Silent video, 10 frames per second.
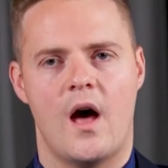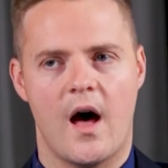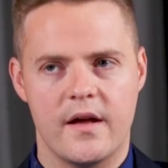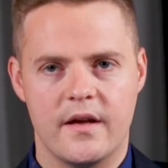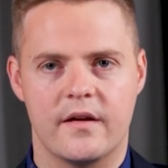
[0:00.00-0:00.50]

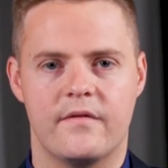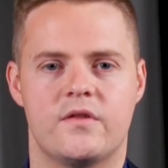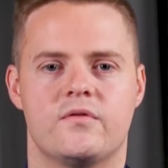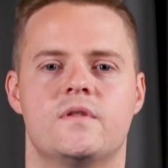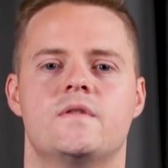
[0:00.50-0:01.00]
Are younger
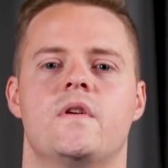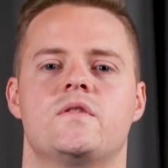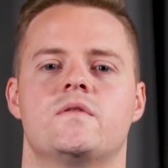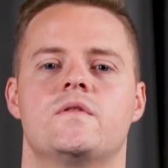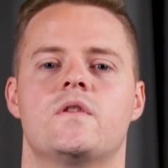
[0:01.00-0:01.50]

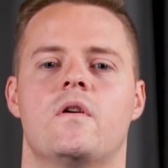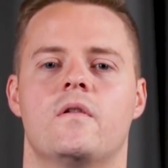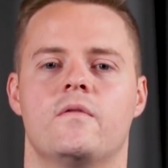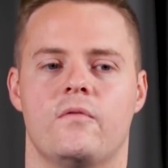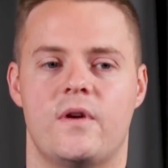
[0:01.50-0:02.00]
veterans
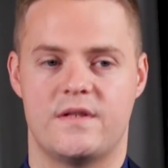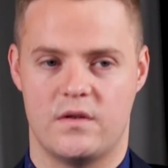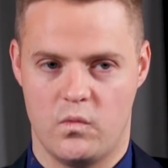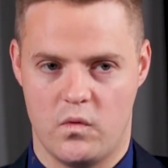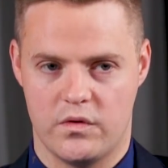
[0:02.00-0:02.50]
of
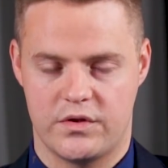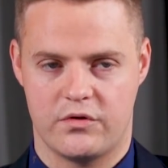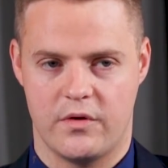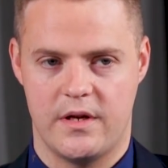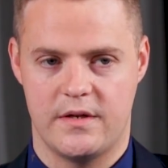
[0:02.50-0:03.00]
recent wars
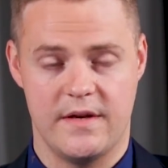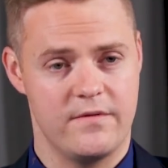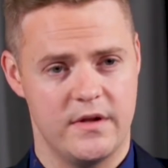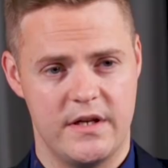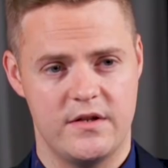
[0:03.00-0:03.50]
treated
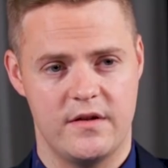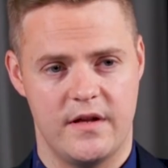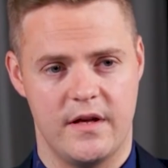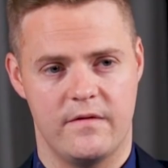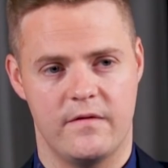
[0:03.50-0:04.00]
differently, do you think,